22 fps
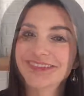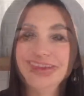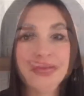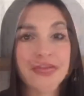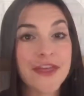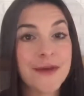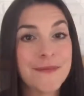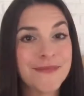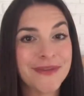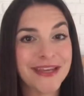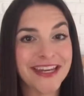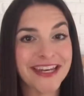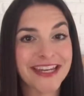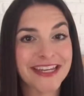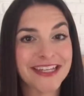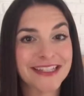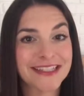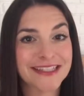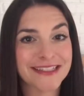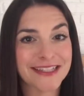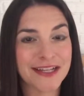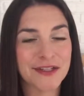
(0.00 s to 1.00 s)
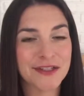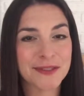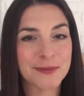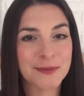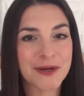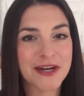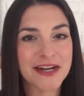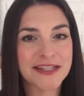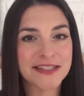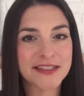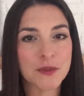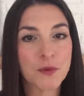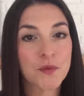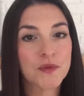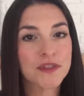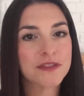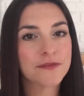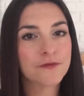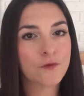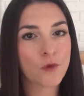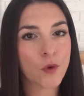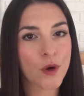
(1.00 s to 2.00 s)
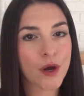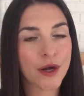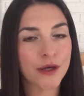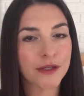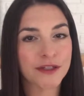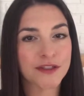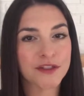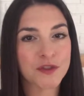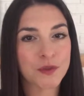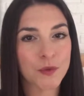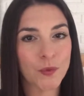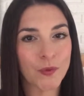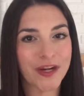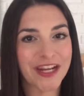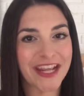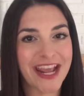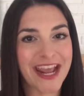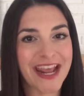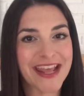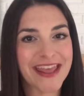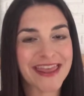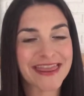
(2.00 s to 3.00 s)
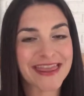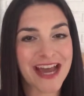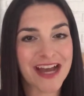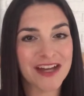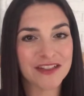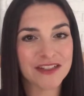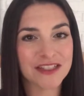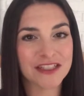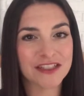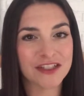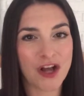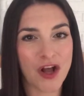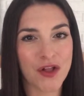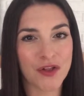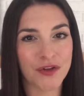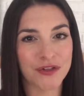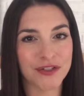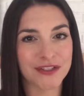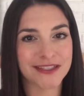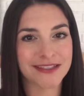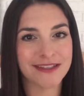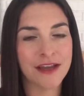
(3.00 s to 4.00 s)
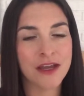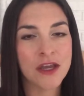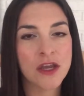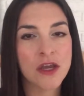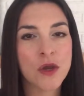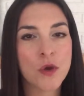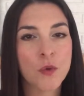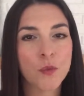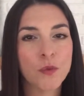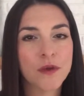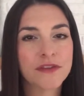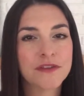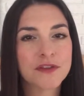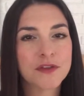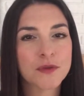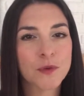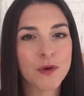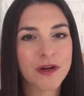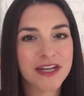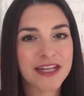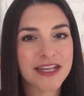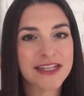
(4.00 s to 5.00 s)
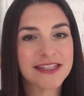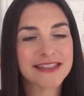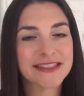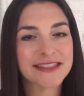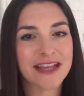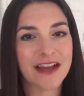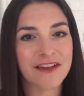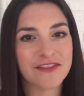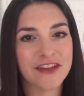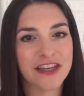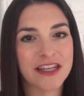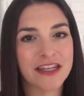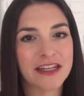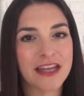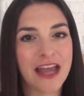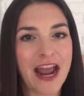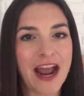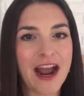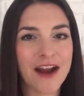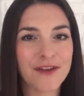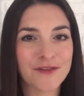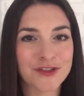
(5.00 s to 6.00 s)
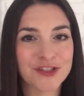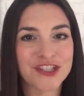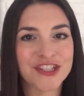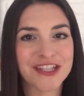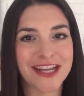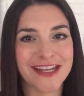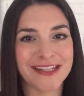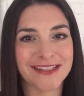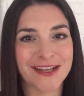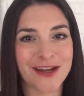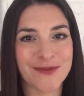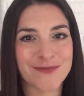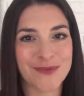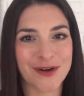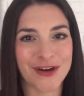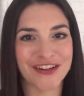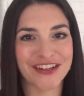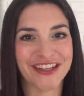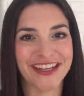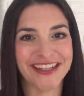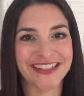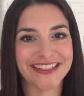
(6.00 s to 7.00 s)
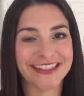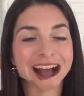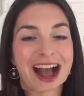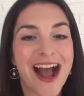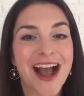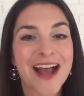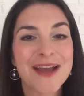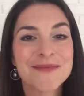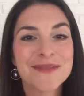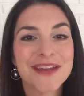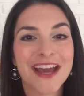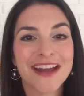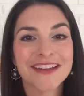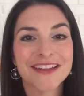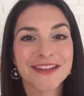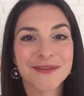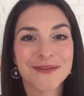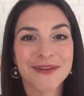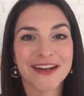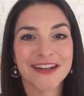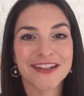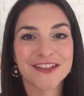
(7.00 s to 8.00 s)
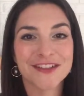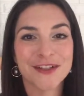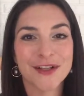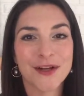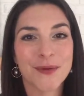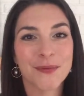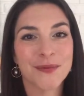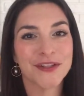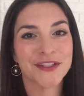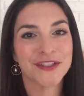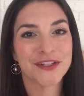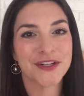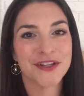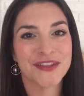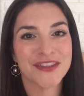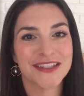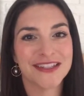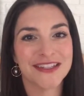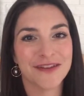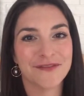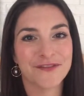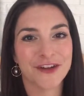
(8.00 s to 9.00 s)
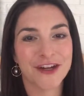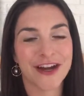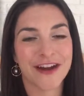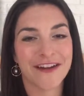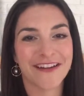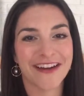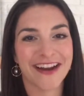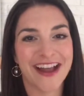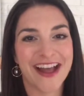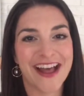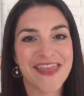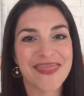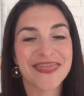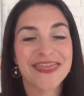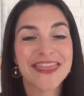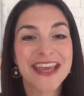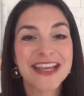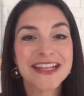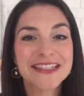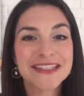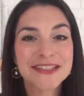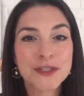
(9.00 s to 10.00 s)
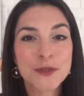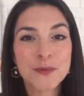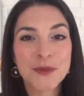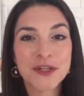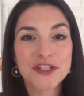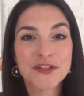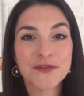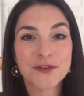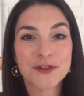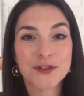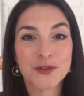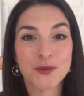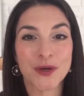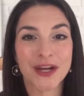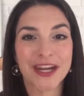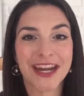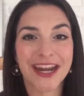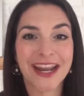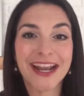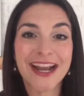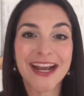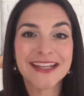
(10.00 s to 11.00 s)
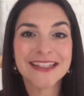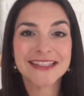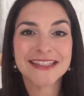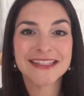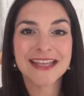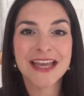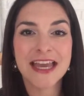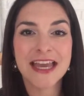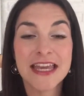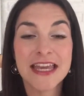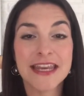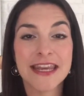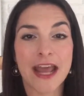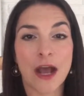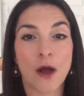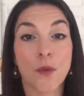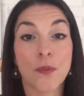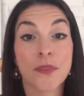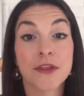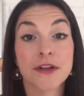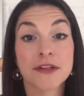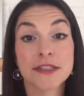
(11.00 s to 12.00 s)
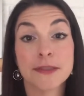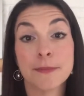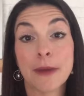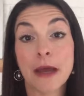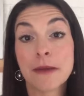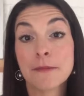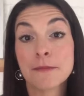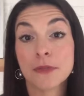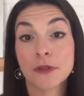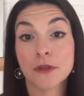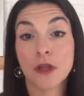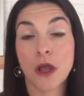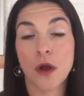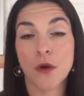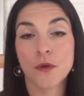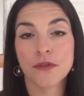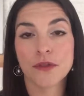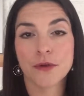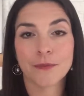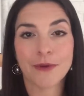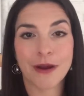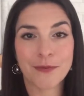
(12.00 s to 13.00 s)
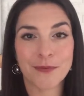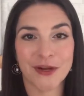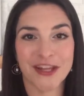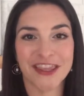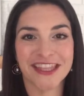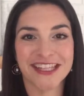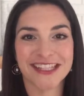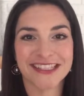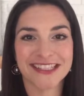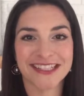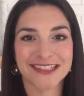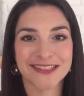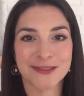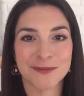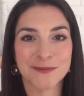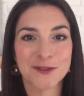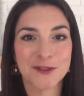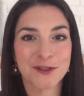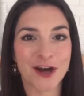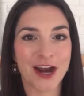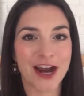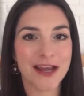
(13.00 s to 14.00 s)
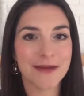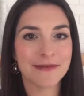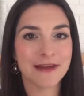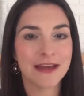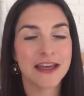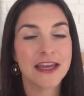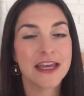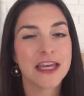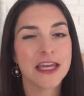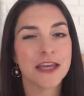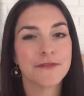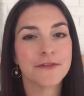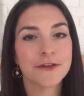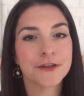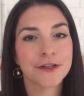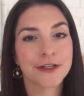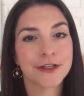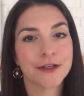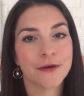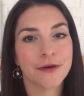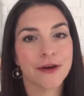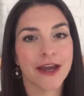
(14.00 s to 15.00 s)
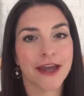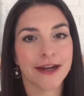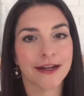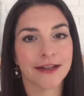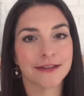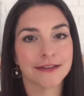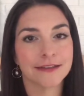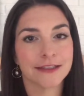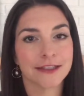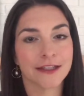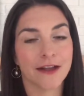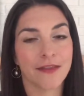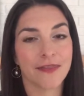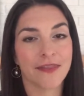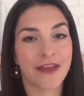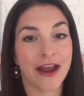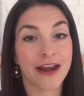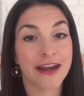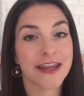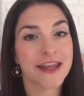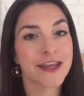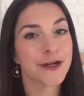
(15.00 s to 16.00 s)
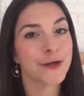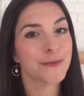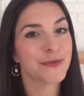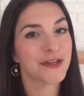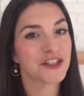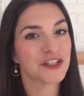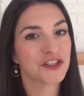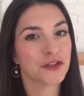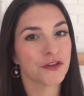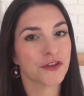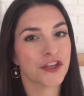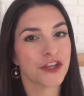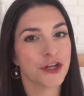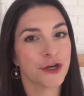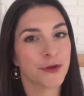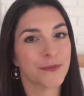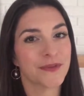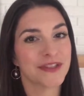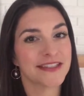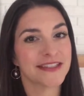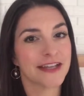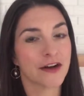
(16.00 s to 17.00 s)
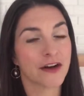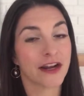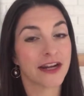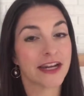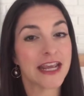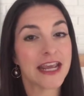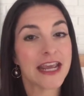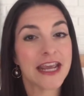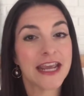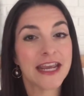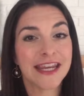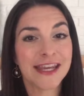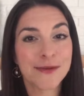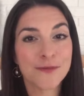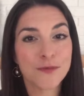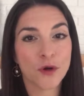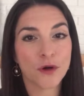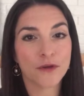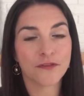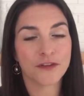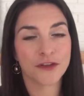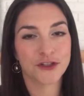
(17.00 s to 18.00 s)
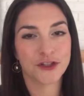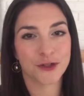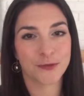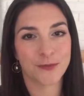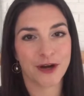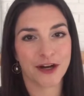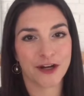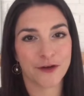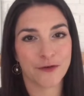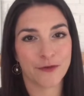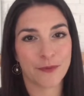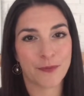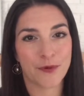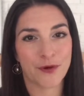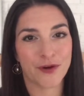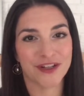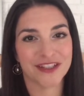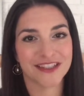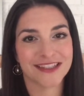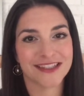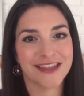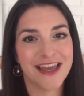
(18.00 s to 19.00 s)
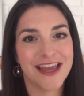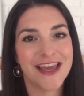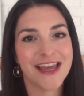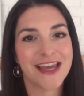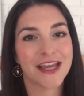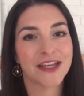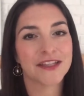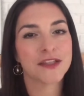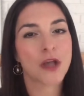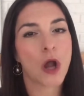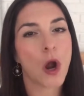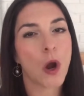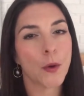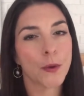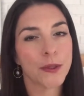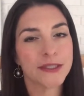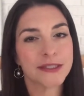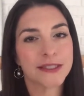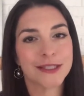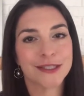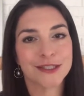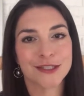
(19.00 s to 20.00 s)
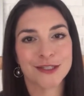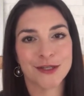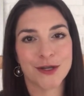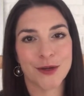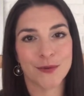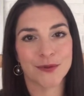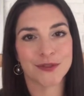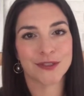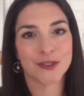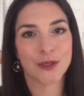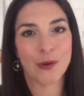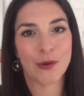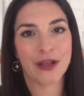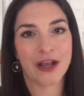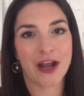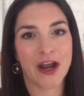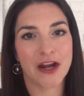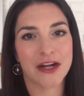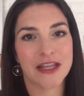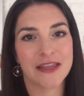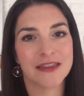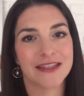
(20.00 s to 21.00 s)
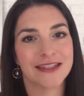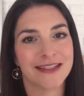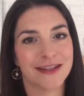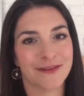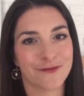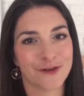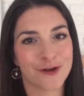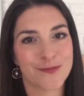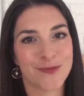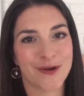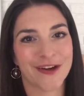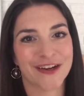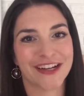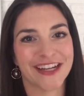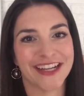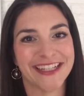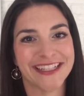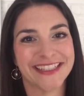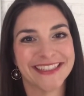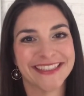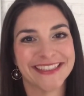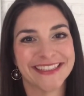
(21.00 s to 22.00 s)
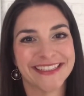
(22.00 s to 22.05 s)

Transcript: The median sales price was $428,000 with 27 average days on market. I'm Natalie Randall, a realtor in the Denver area. Thanks so much for joining us. Now, there's a button below, the red one that says subscribe. If you could go ahead and click on that, it'll make sure that you don't miss out on any more future market reports. It's always good to know what's going on in the Denver market.